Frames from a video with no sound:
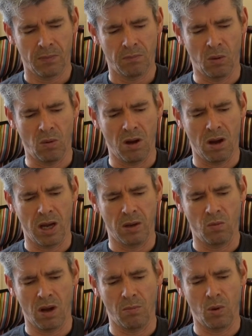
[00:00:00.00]
"But why?
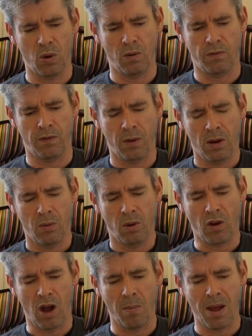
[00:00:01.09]
Why move? We've
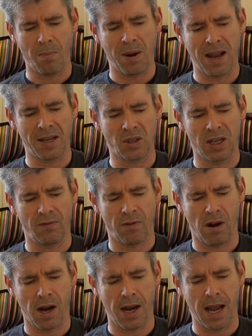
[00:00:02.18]
got a better place to live
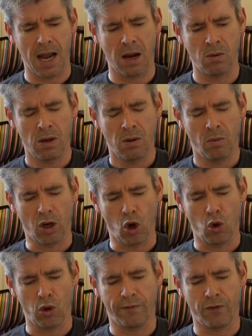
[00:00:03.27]
right now. We've got
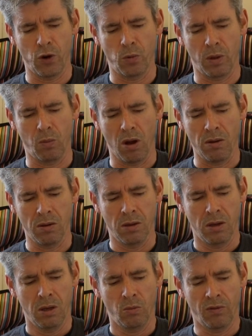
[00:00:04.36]
all the food we want.
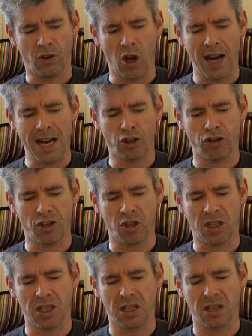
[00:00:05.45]
We've got
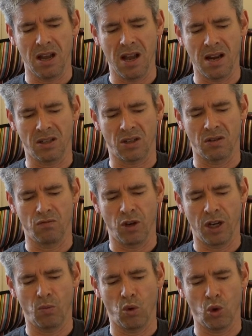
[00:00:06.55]
electricity and lights and
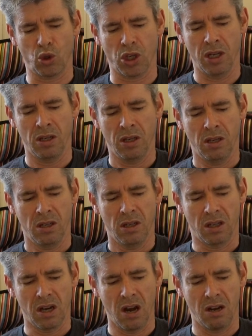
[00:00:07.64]
running water. I
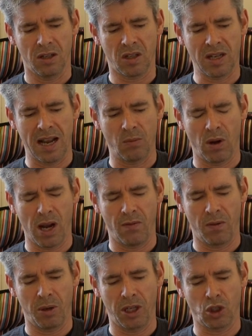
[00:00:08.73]
can't understand why
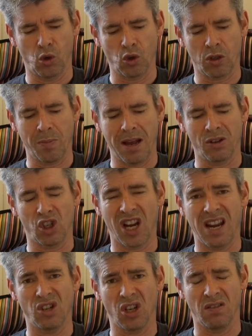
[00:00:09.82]
everybody talks about
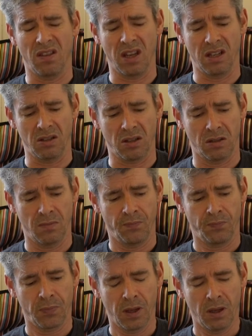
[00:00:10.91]
changing things."
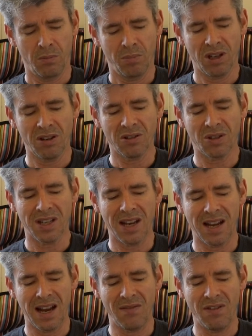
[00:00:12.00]
"Because
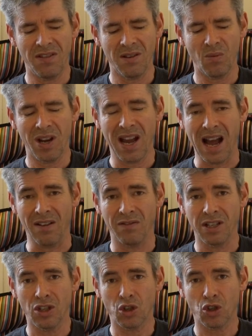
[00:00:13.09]
everything we have
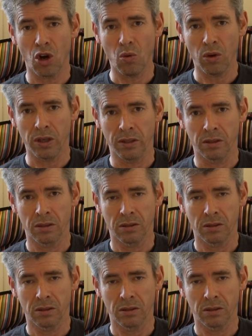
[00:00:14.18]
is stolen."